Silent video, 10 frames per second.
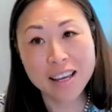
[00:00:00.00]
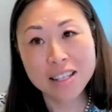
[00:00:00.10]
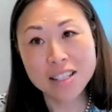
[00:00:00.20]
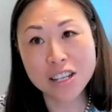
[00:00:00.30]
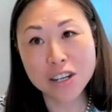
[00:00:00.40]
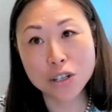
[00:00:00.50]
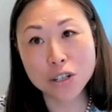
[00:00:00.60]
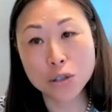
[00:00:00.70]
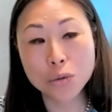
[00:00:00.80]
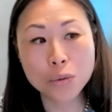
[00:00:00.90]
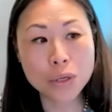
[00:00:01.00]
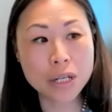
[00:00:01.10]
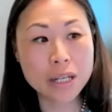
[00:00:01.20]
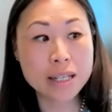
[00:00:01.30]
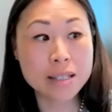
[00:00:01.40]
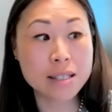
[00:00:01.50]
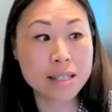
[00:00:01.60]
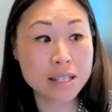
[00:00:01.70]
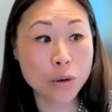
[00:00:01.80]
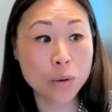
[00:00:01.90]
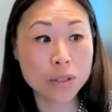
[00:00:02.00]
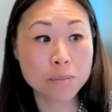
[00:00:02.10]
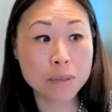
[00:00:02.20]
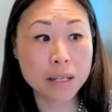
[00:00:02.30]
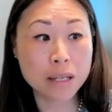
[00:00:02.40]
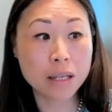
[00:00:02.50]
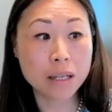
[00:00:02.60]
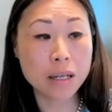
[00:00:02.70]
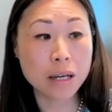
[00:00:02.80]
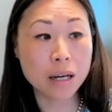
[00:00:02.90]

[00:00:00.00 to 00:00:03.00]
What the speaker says: So is this going to be